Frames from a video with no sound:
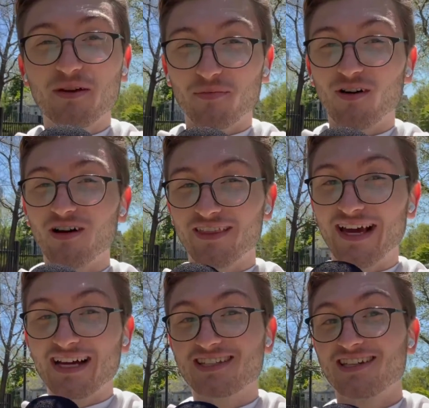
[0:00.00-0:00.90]
If you want to
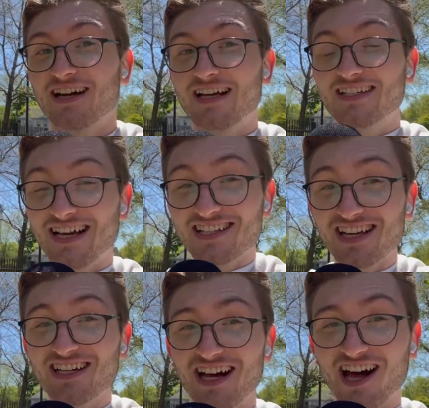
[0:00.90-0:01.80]
learn more about being
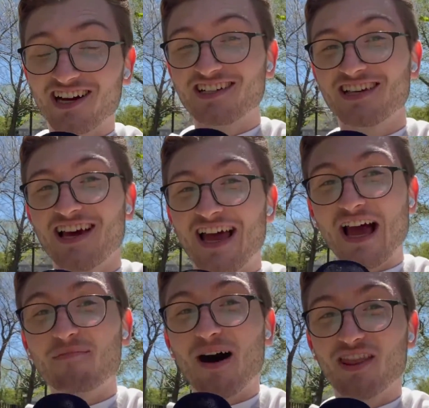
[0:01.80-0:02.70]
self-disciplined,
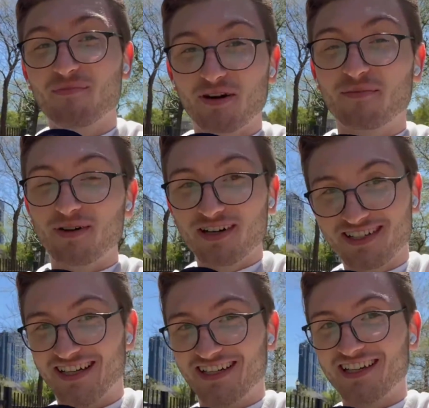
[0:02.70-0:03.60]
Watch our linked
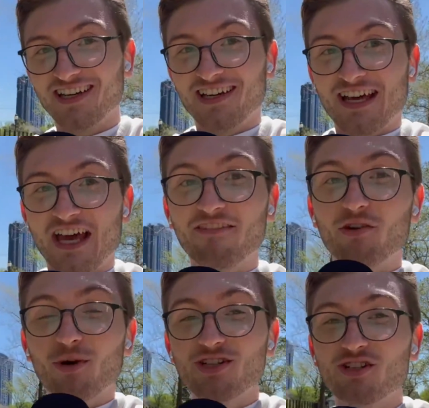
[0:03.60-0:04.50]
video about the
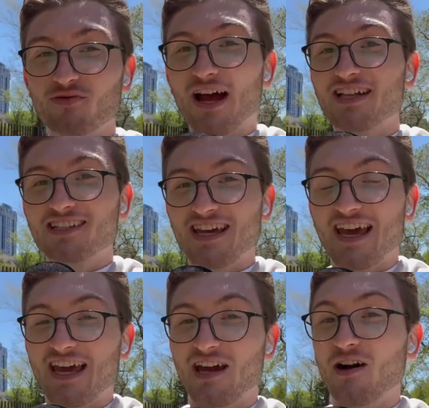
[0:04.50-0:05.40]
10 life
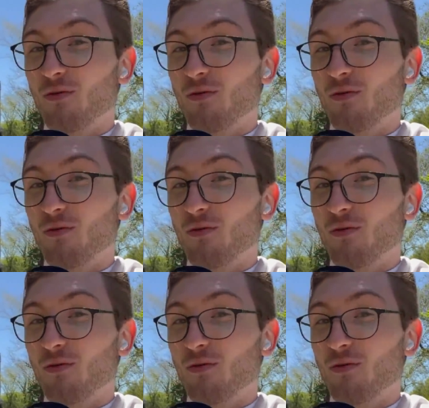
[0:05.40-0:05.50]
hacks that